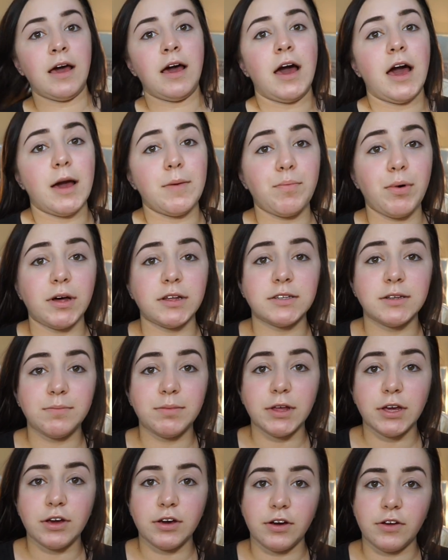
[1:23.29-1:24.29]
I
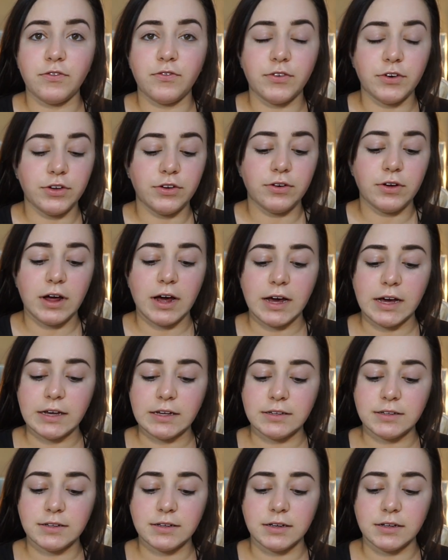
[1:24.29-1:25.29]
possibly could for you
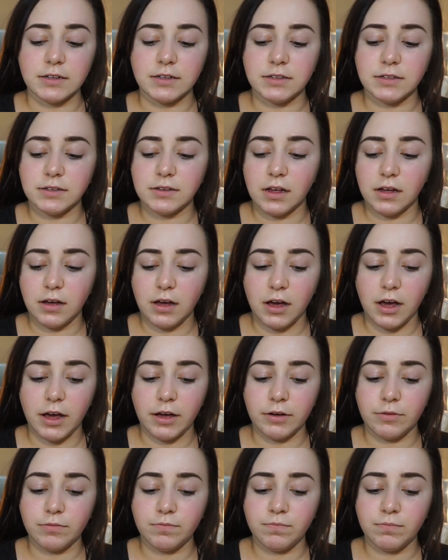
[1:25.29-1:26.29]
guys because
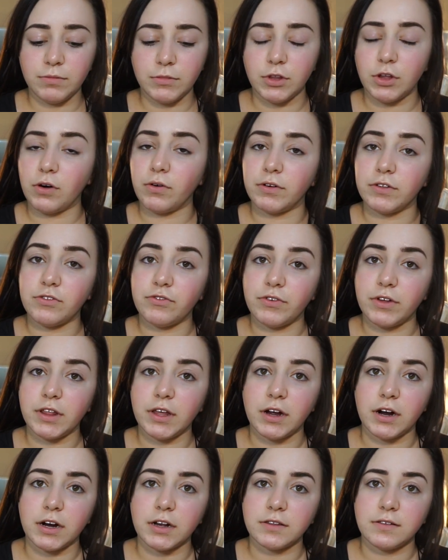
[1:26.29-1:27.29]
I know it's really
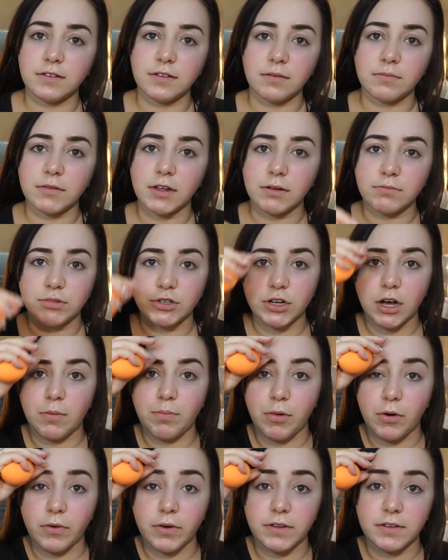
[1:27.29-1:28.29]
hard to sometimes shop
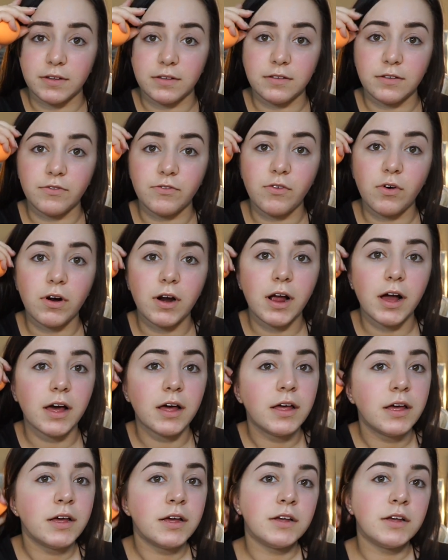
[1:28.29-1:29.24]
always at Sephora.